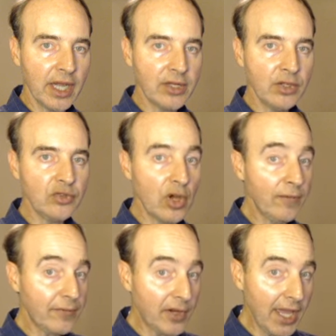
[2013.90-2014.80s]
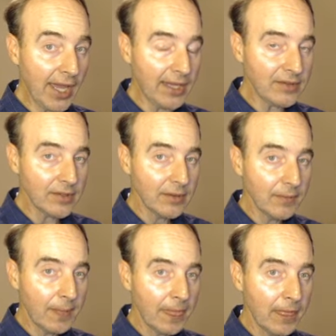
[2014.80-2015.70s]
do, don't forget,
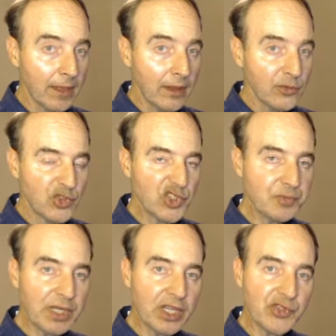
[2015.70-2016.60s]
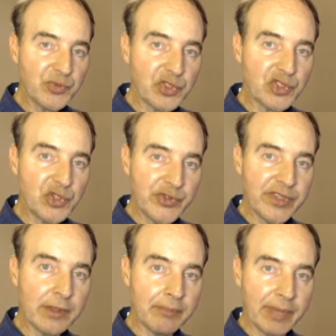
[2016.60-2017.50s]
just because we're
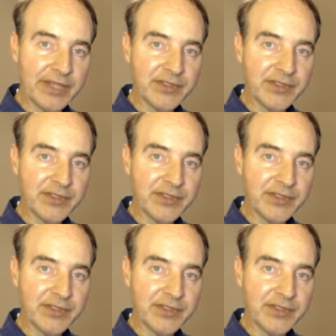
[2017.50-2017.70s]
choosing the best